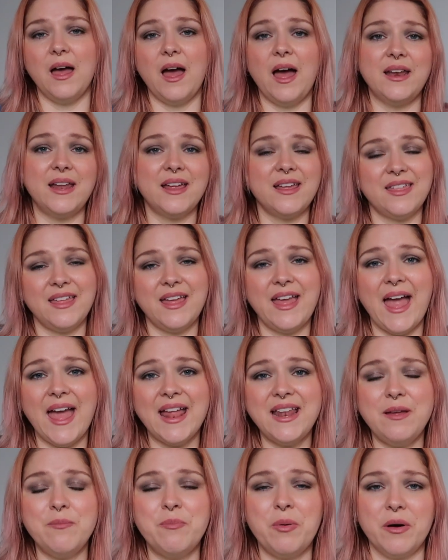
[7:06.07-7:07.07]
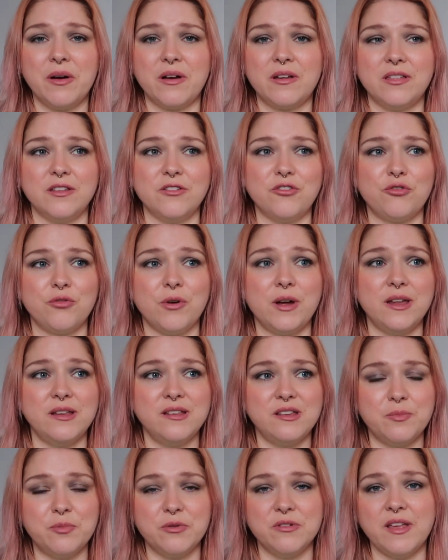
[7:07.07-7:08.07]
And I think any book that's trying
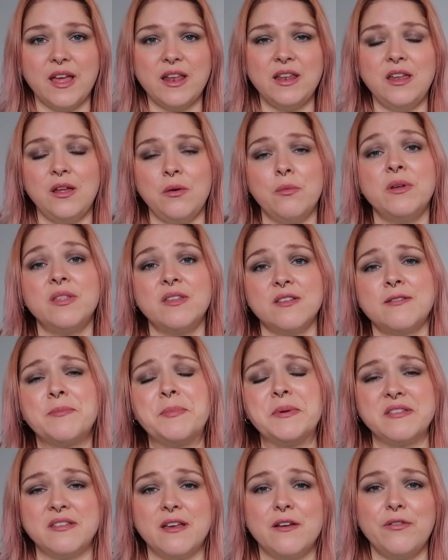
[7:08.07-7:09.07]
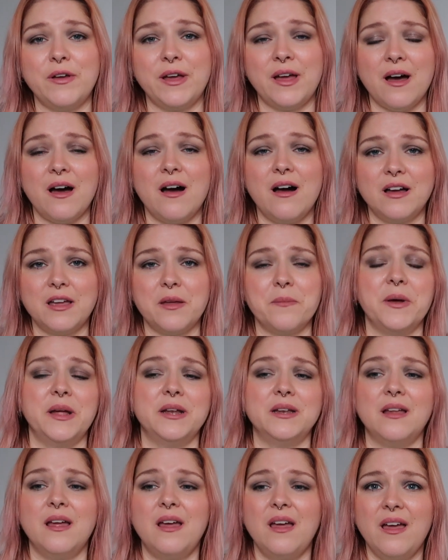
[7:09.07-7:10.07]
to present you with a specific
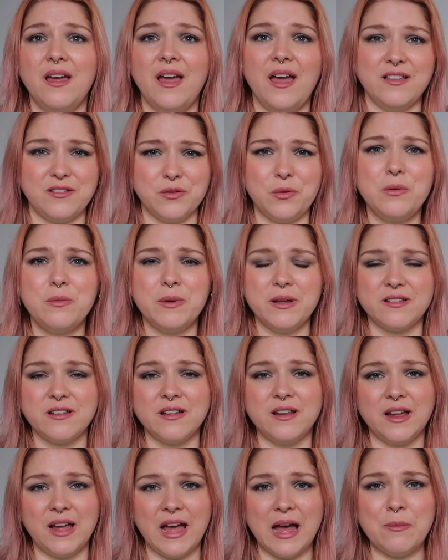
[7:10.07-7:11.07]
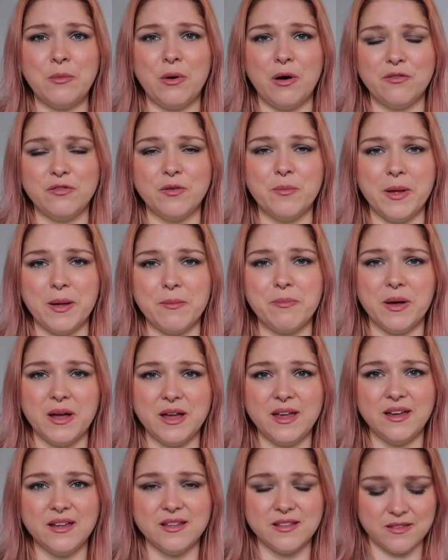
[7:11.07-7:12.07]
argument is always going to come off a bit
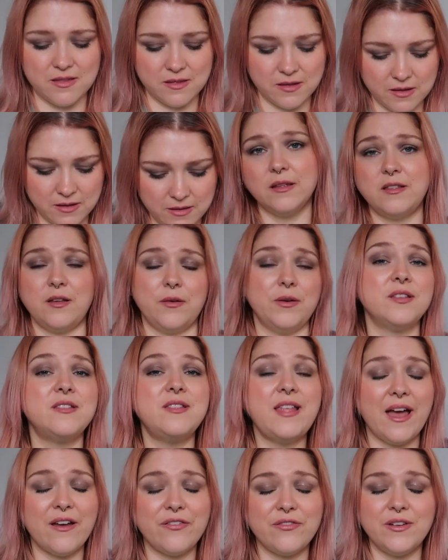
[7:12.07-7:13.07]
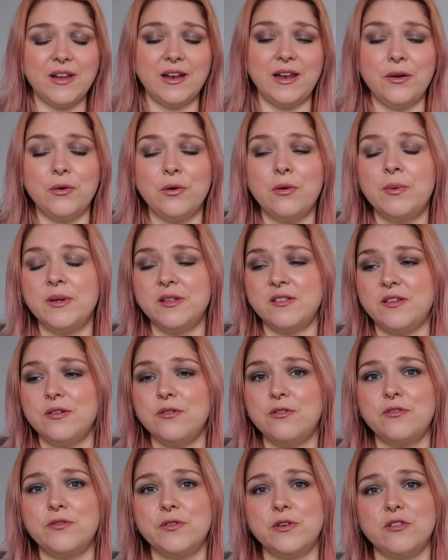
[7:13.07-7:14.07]
biased. So it's definitely always
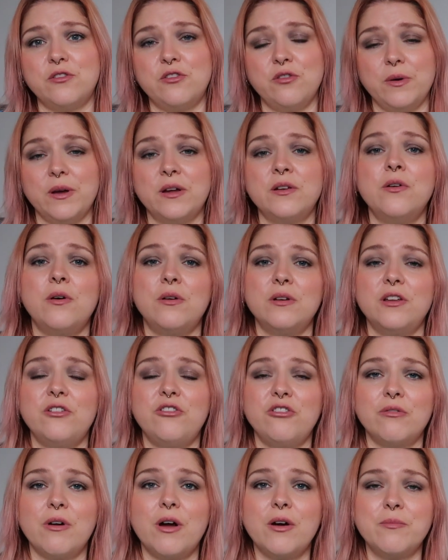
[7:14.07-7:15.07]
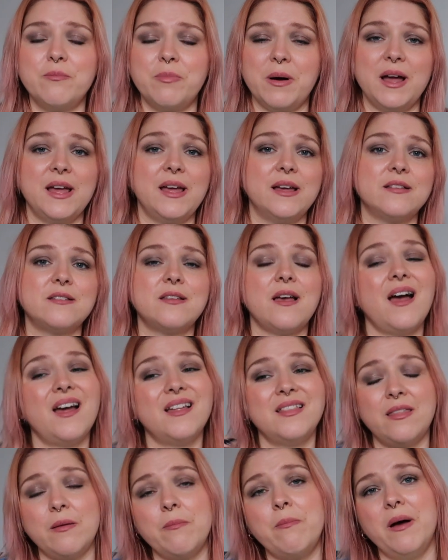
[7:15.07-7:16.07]
useful to acknowledge your own bias
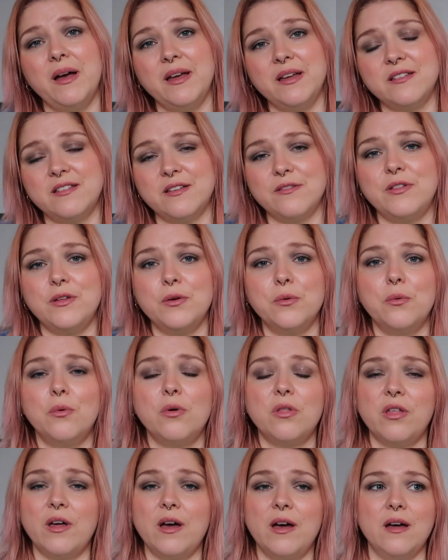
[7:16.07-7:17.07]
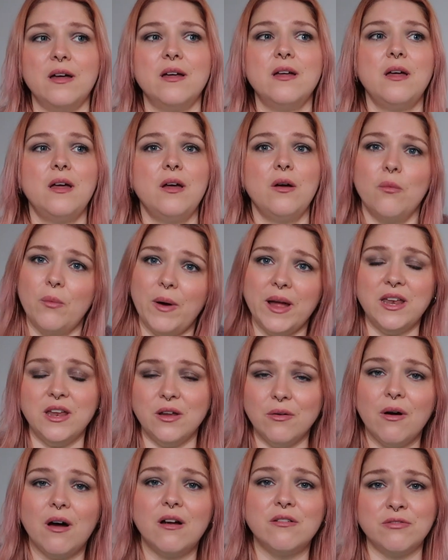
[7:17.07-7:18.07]
and the bias of the author when
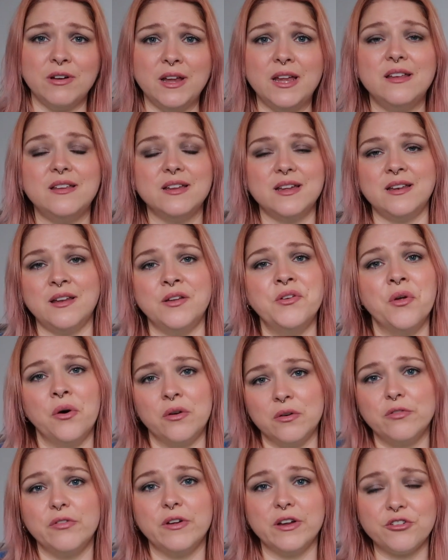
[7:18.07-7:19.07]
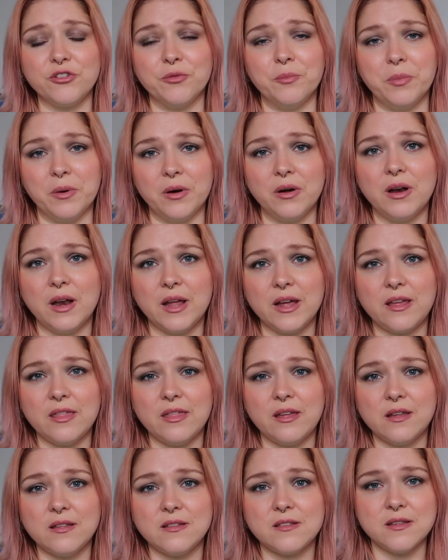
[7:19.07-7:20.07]
you are reading a non-fiction book like
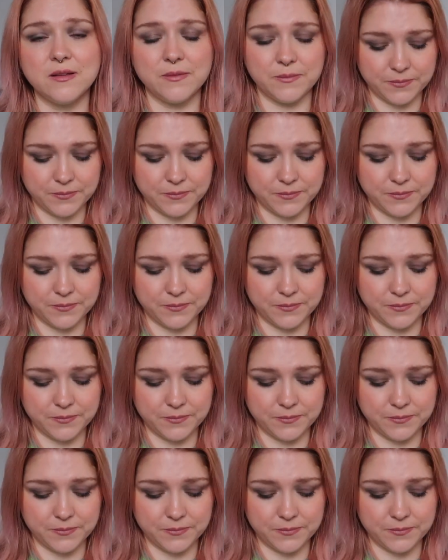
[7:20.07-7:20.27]
this.